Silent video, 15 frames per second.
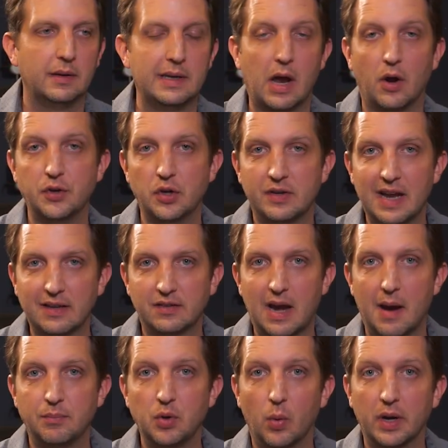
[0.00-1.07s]
Now on your
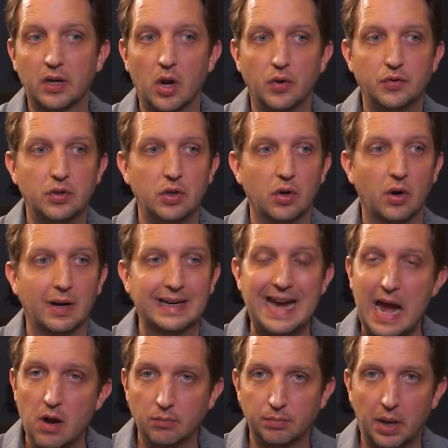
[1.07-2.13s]
desktop, you want to go to your
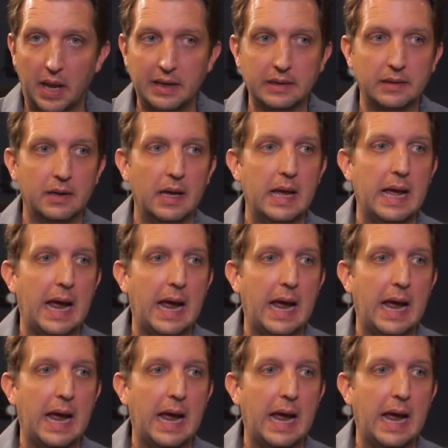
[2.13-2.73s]
account button